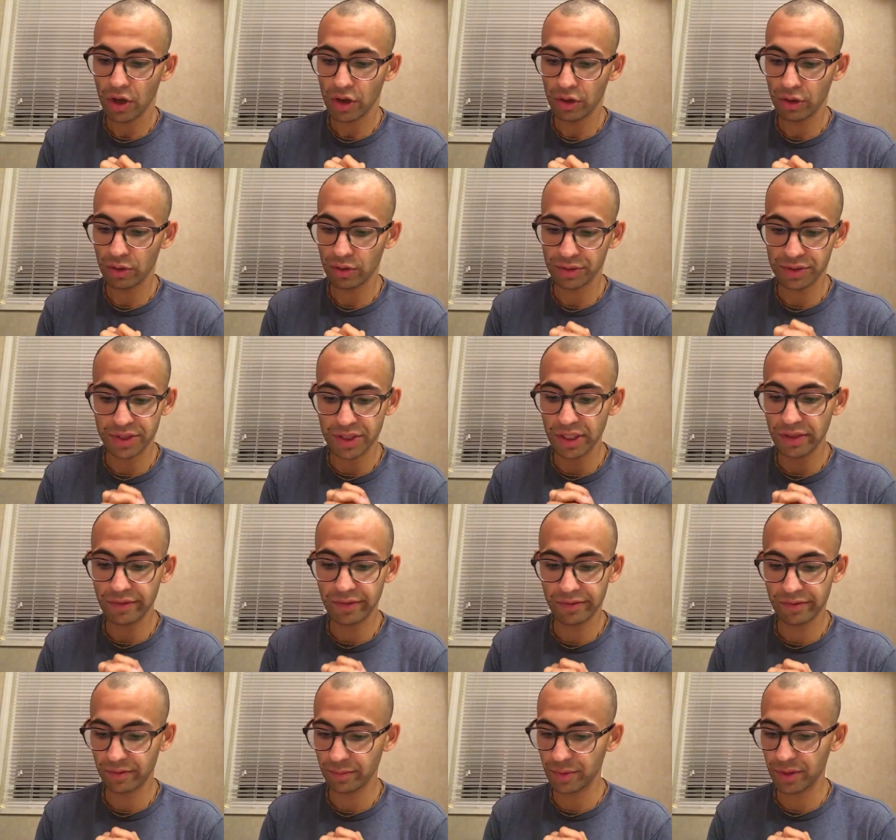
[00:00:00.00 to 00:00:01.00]
you're
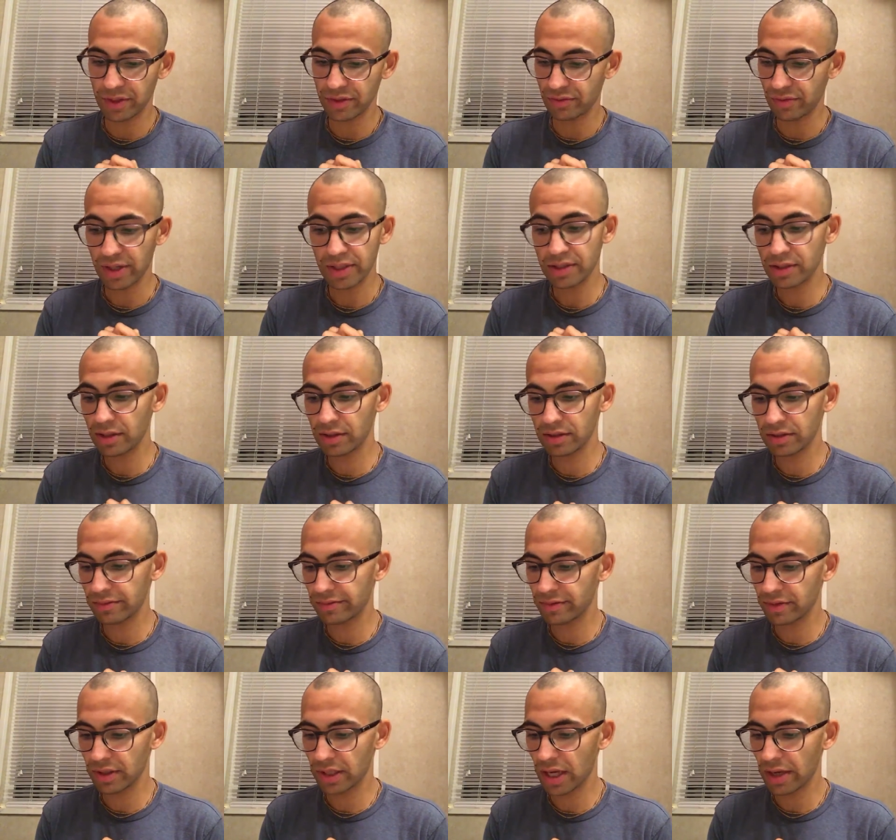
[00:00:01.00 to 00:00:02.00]
receiving from these residents
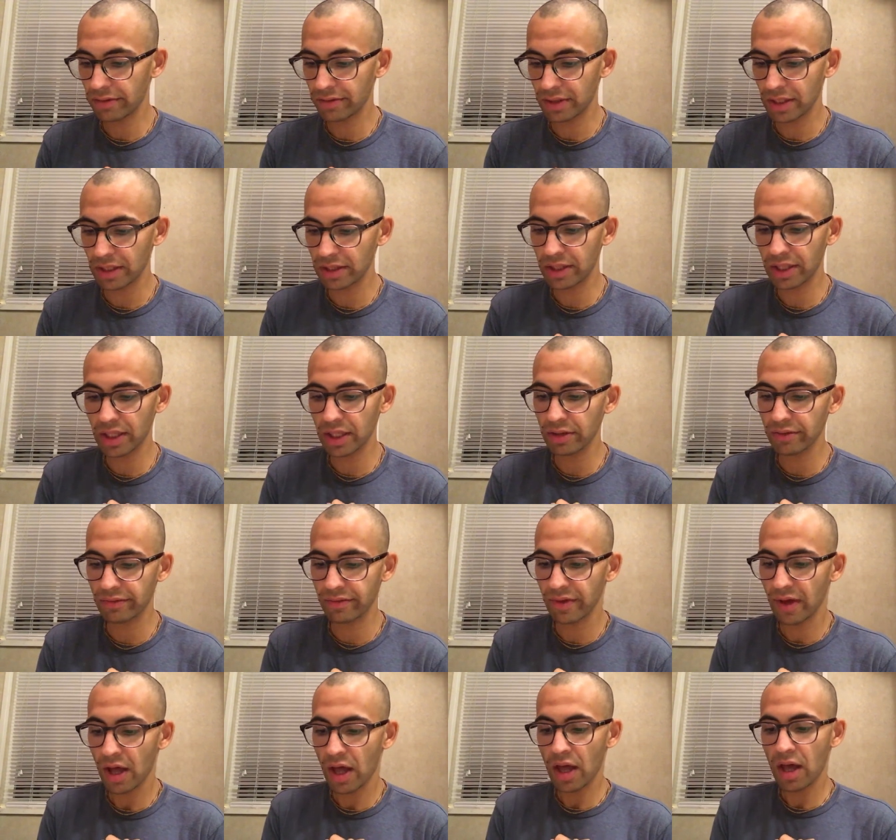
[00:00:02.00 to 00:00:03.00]
of Vrindavan. I think
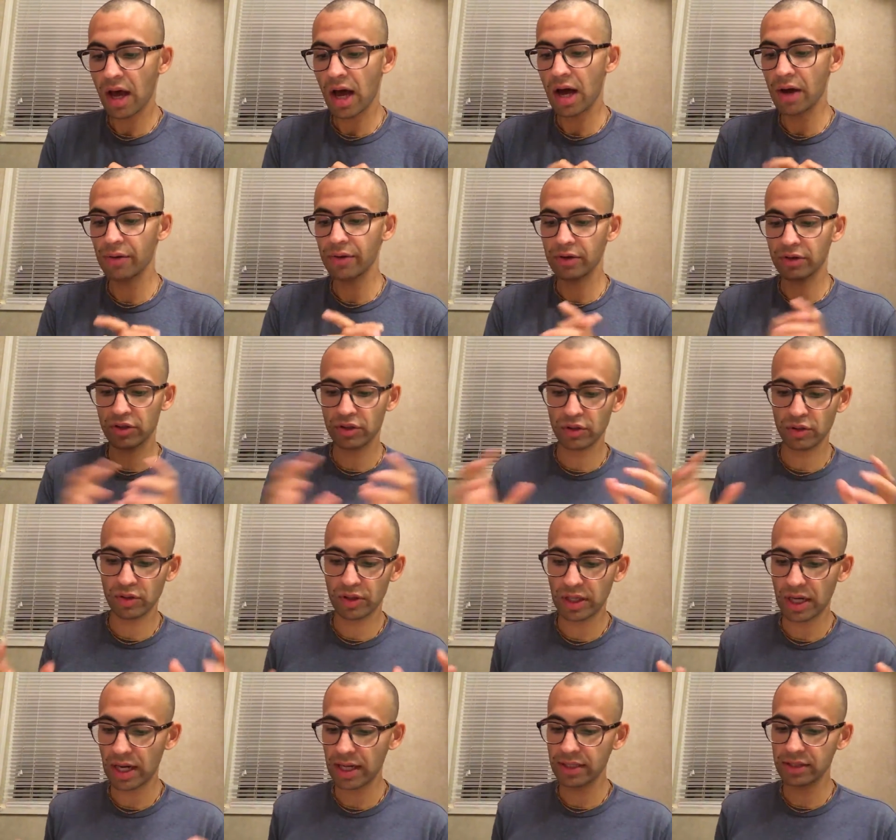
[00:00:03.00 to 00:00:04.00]
of how you're so
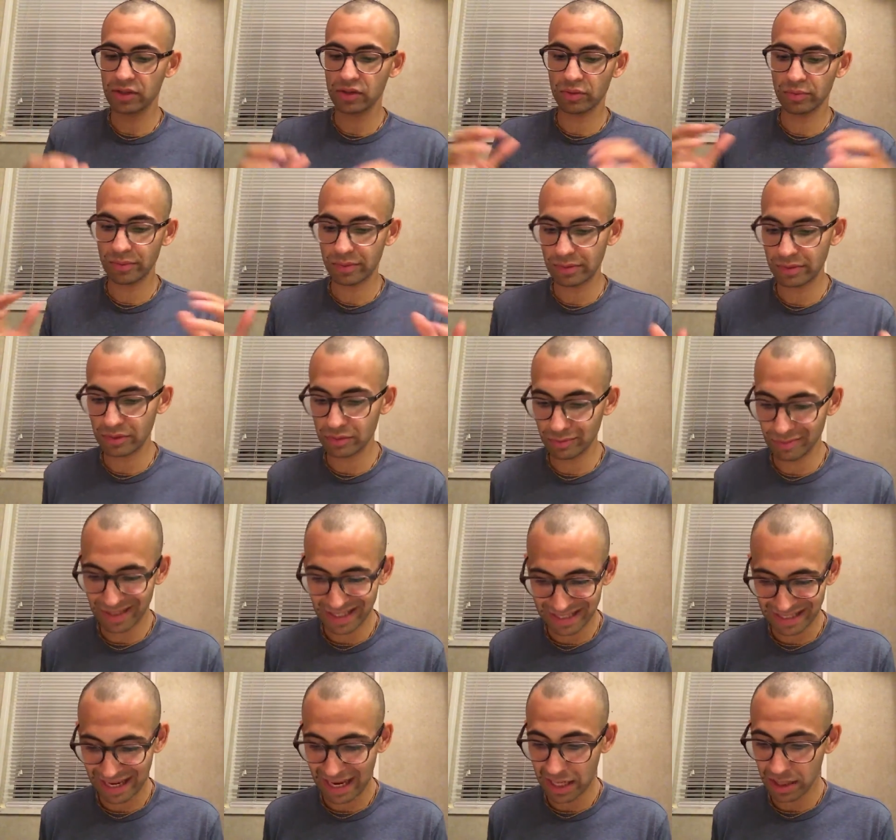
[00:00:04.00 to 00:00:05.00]
kind, so
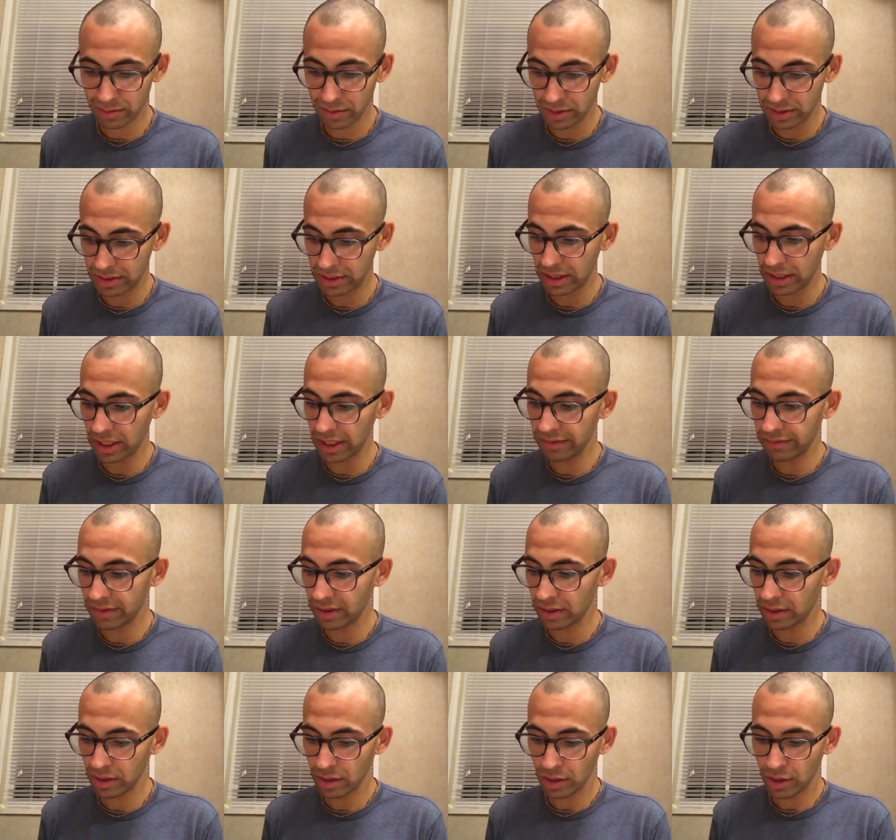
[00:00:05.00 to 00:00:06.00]
magnanimous, that
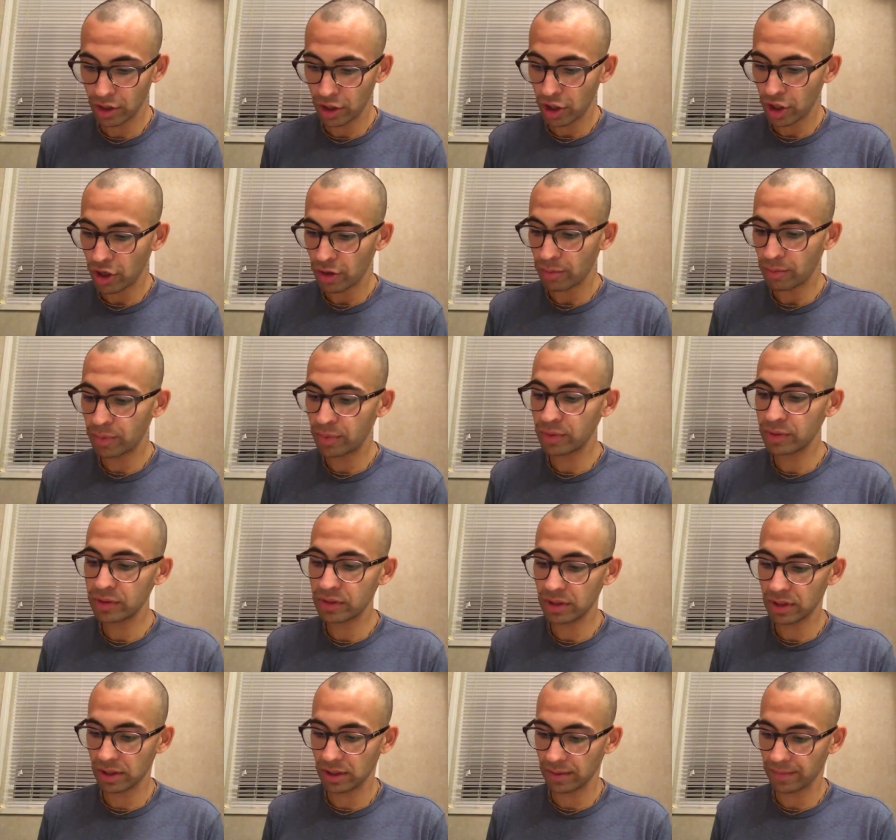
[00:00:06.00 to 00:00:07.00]
even
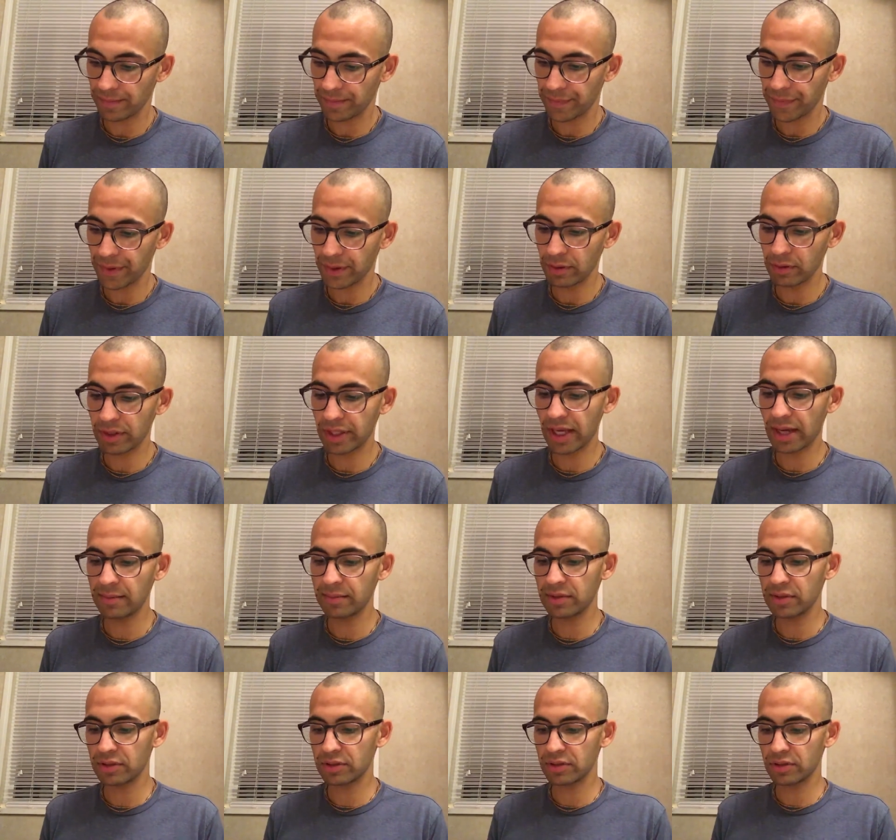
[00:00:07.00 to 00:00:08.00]
Putana, who
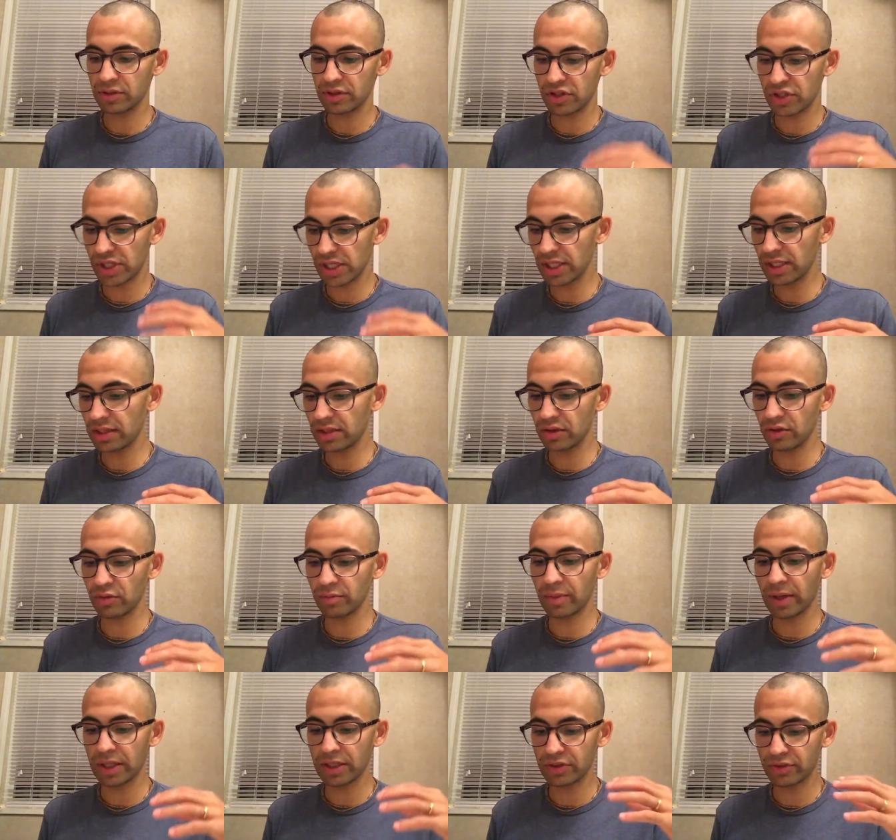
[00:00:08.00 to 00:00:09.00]
came to cheat you
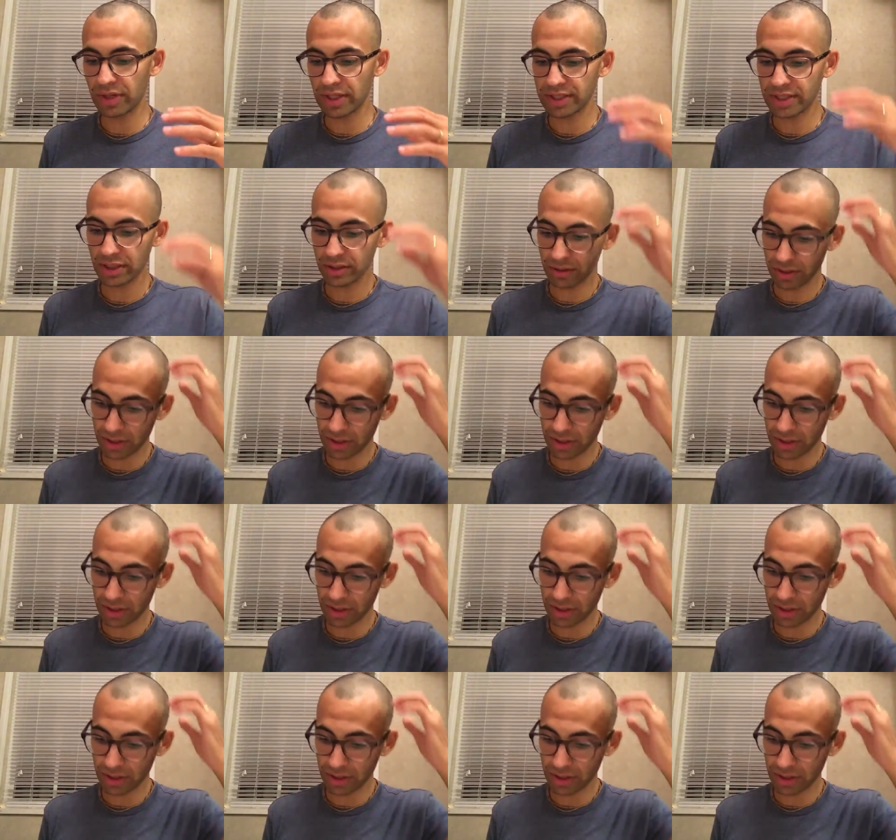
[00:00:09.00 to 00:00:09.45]
by dressing